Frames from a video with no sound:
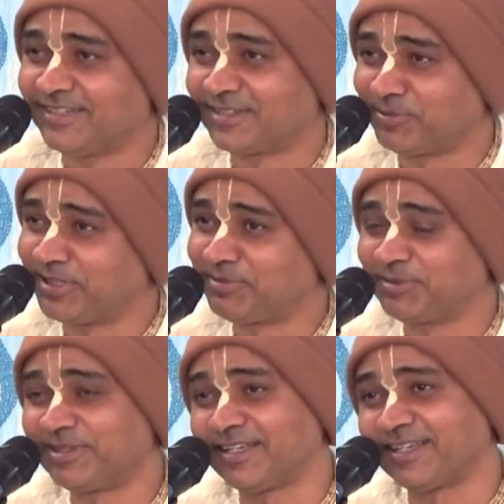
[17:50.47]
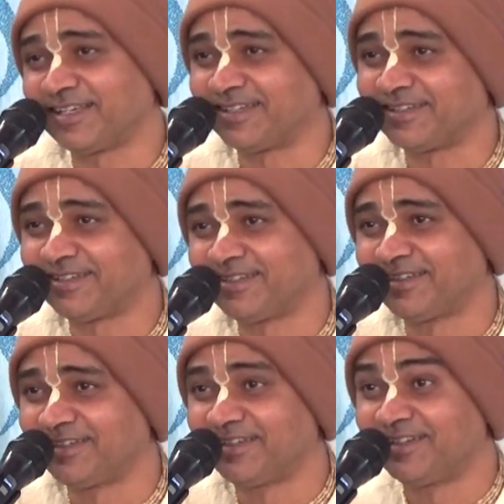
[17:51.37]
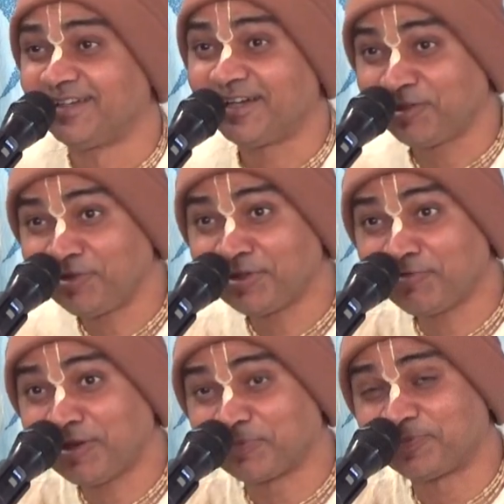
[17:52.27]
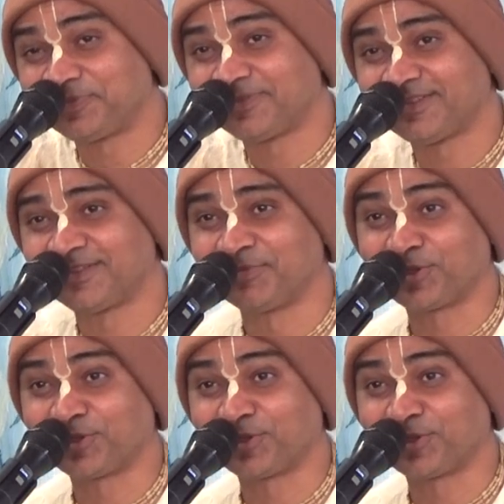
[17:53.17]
Somebody may be thinking. And he will develop.